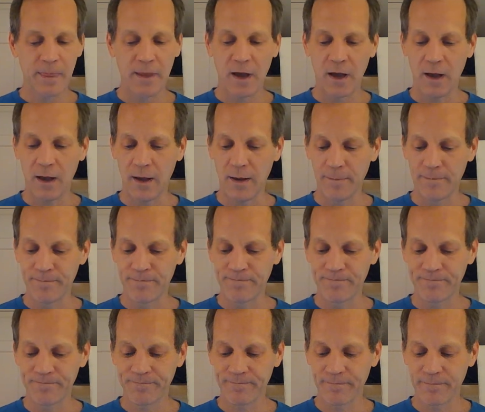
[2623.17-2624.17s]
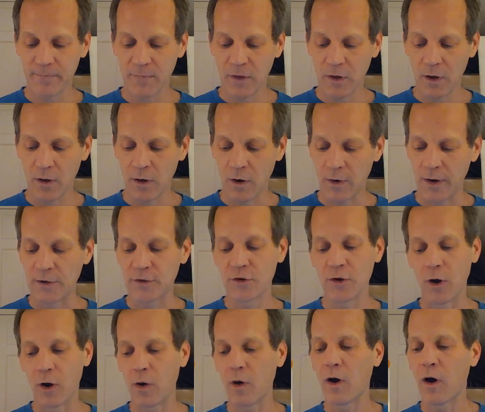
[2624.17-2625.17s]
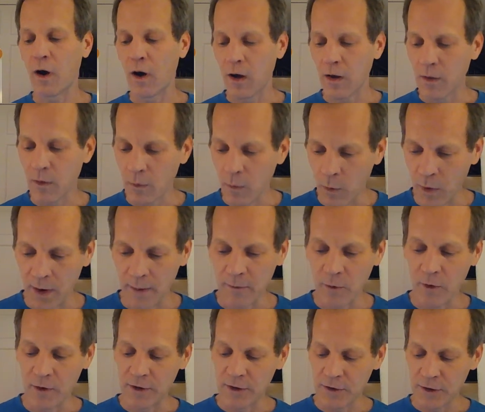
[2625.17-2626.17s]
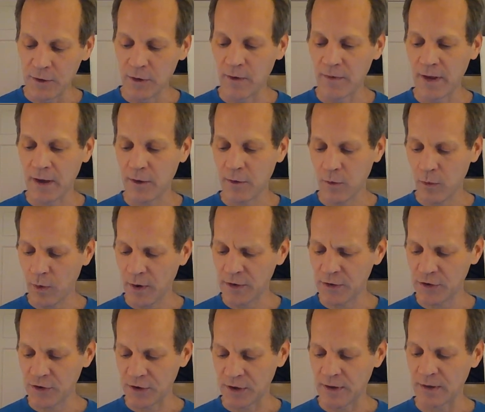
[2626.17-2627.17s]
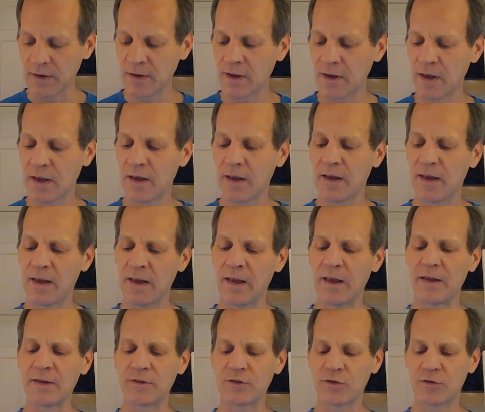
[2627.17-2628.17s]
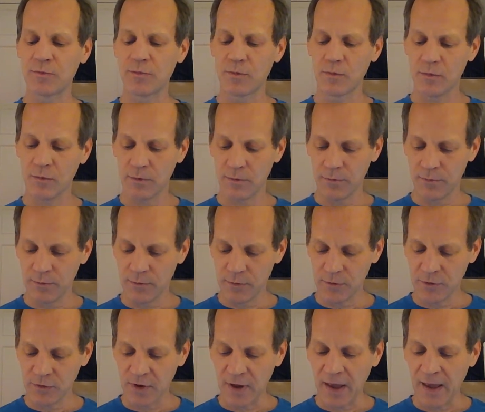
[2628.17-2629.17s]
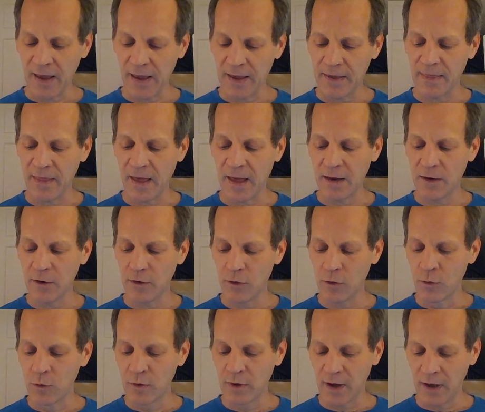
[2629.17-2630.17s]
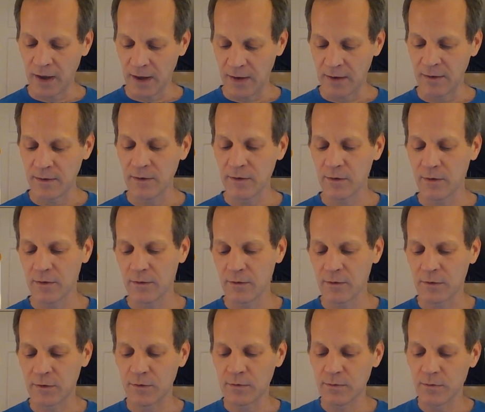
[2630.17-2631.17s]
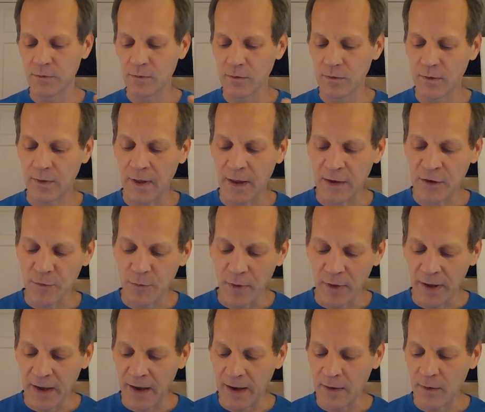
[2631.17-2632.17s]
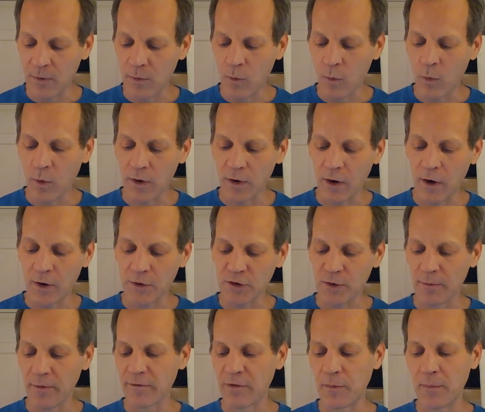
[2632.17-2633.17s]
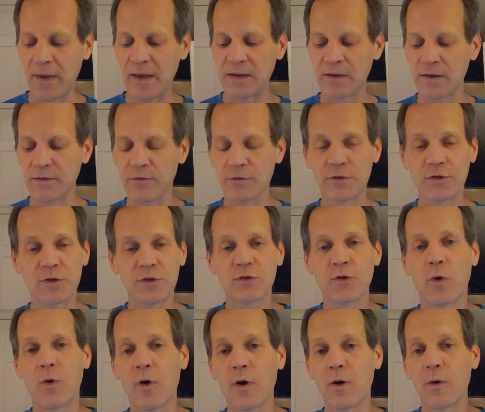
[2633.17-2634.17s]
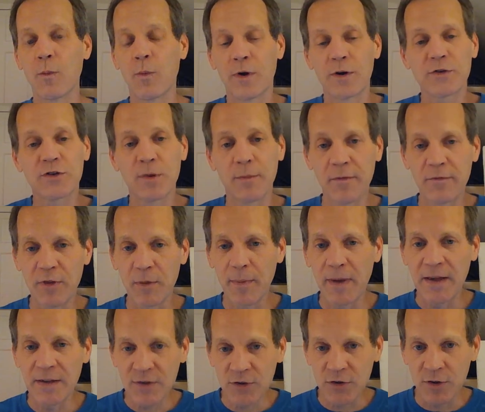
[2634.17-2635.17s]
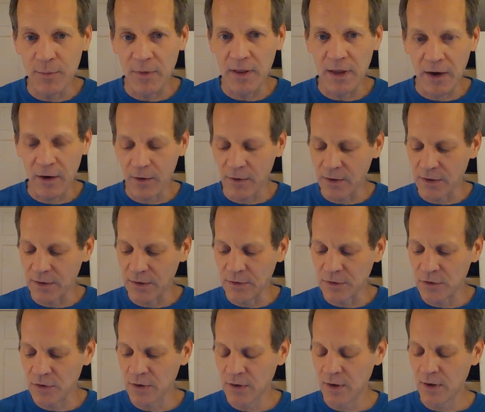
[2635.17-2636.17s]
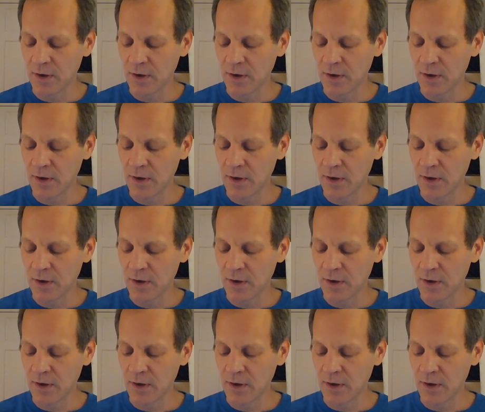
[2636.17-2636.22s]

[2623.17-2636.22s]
All right, so what I'm going to do on that question is say that you can explain what are some of the main differences or what are some of the main similarities.